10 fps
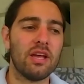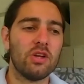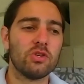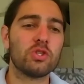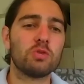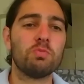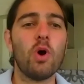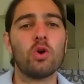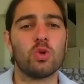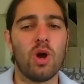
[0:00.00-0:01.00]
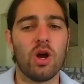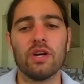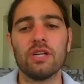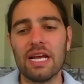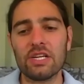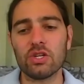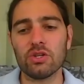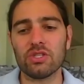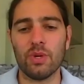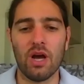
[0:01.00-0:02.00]
spoke to our credentials
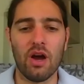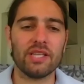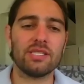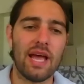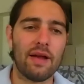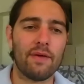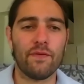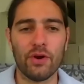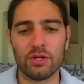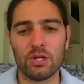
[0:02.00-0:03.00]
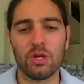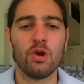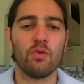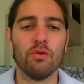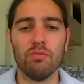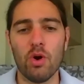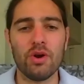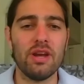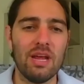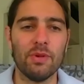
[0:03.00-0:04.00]
that we are a tech first remote
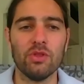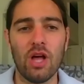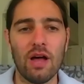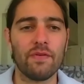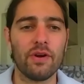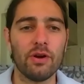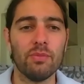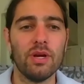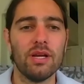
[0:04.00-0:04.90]
enabled law firm.